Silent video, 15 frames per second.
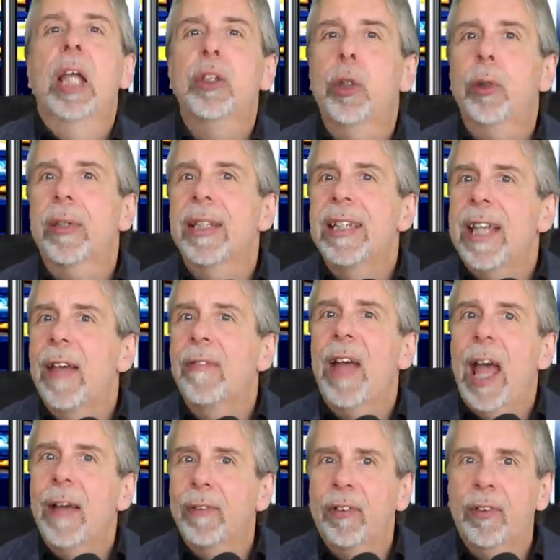You can
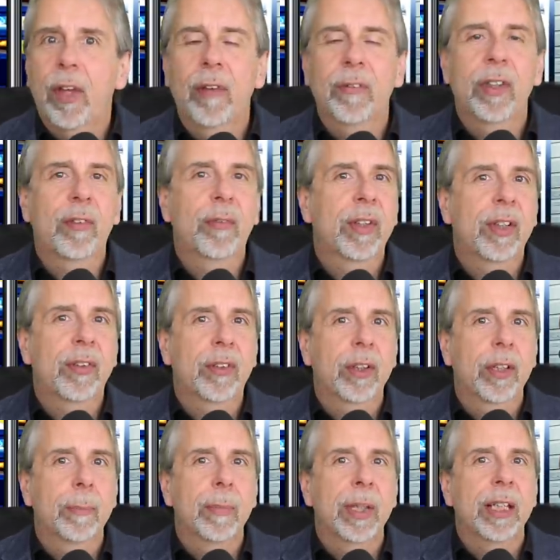never have a service that is
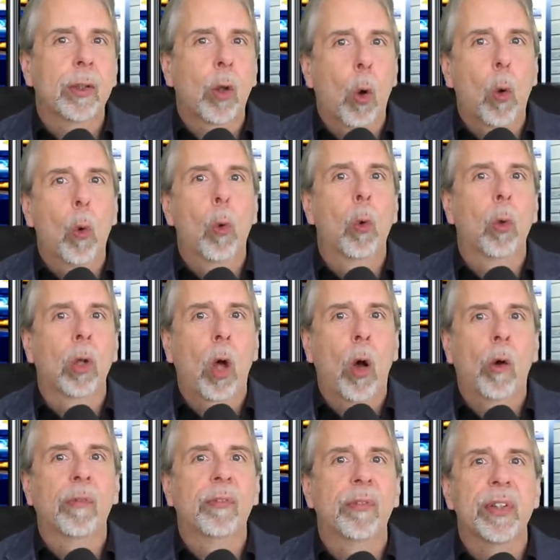going to meet all
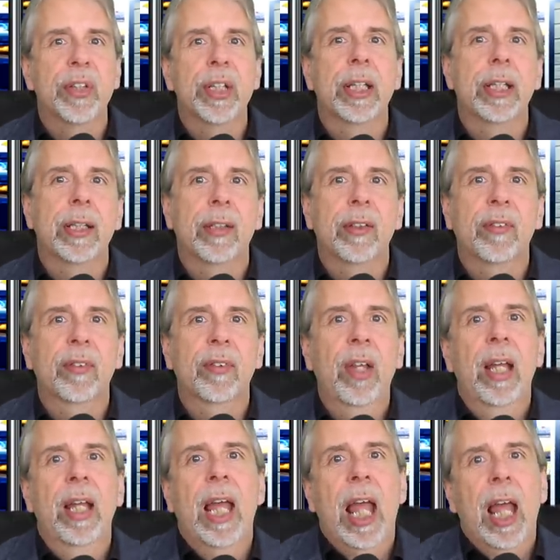of the needs
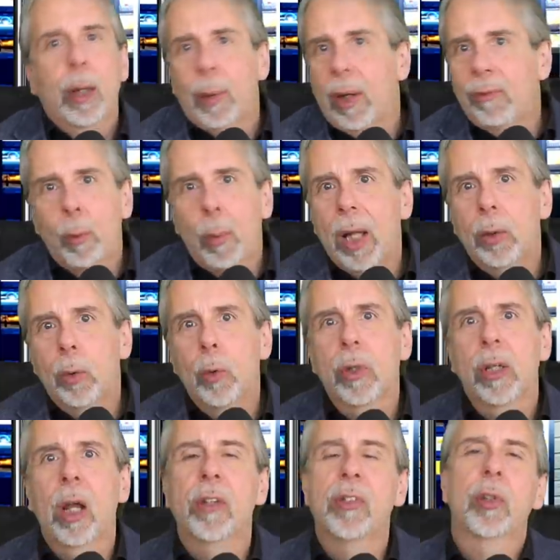however well
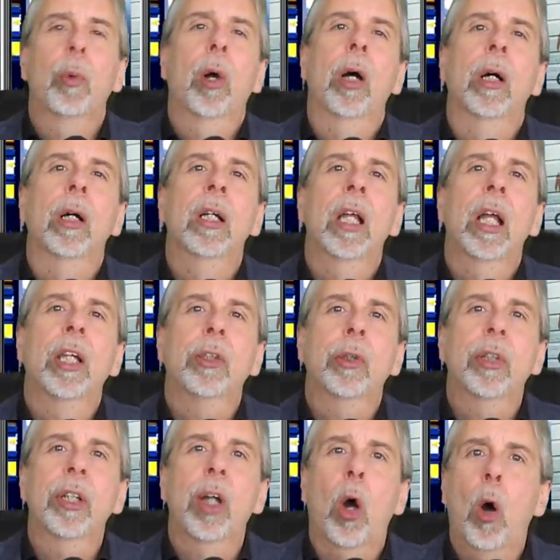organized you are,
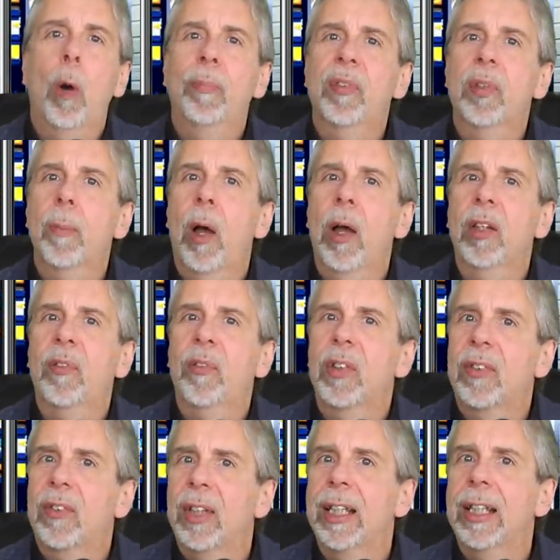you're going to optimize
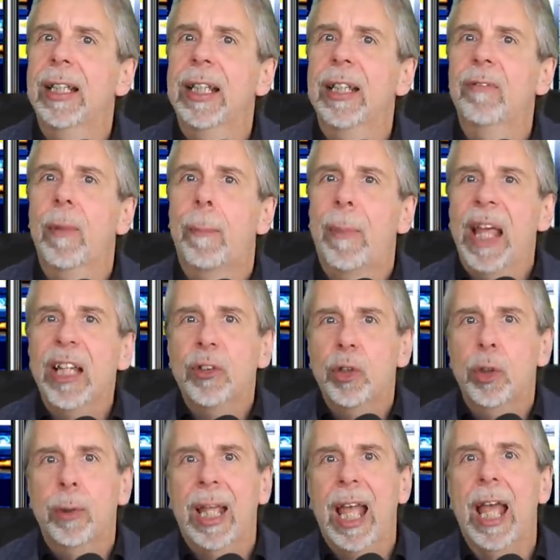for dealing the
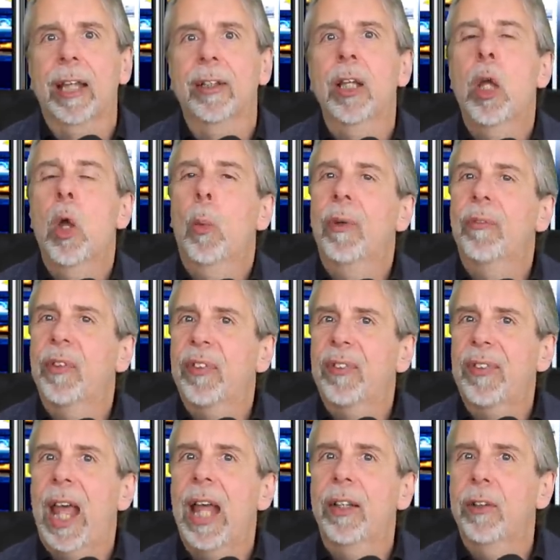best you can with the
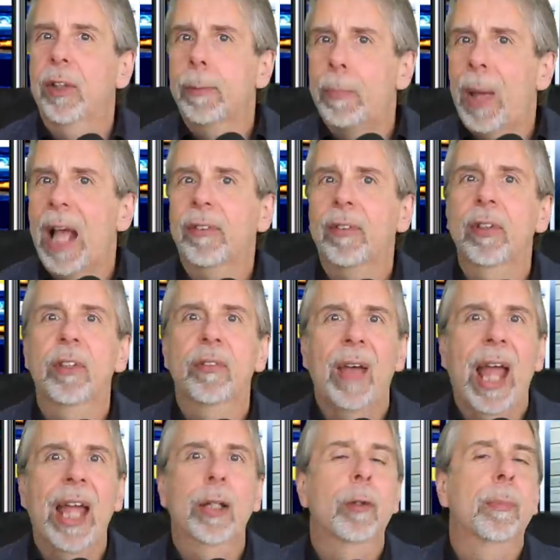standard pattern
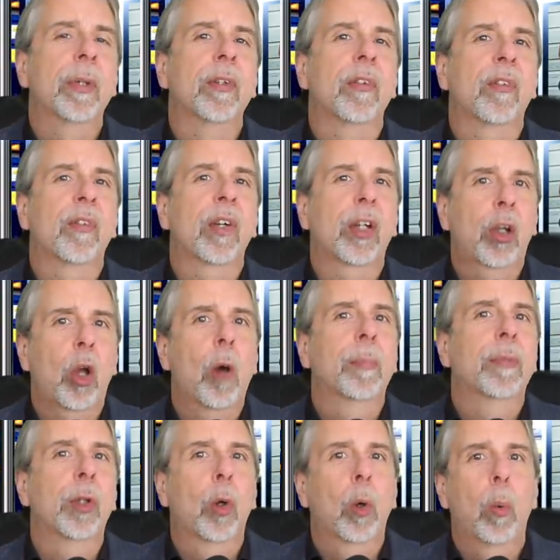of ailments that
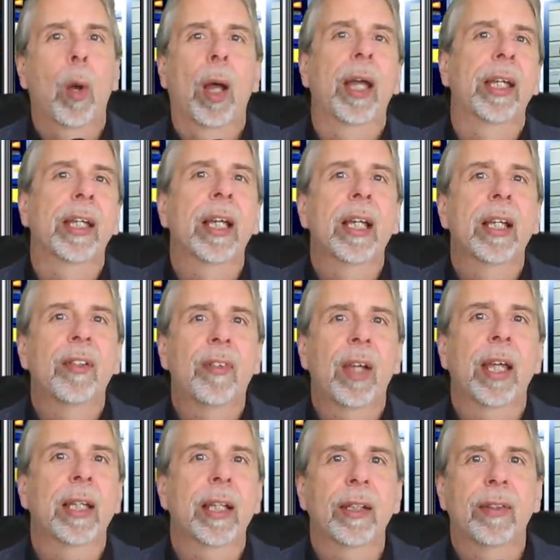come your way
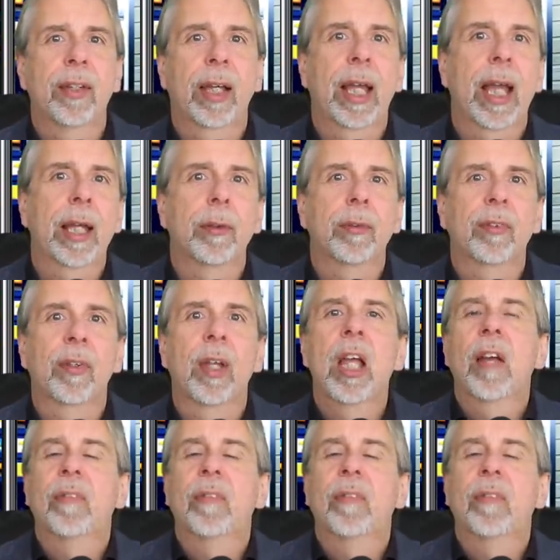day in, day out.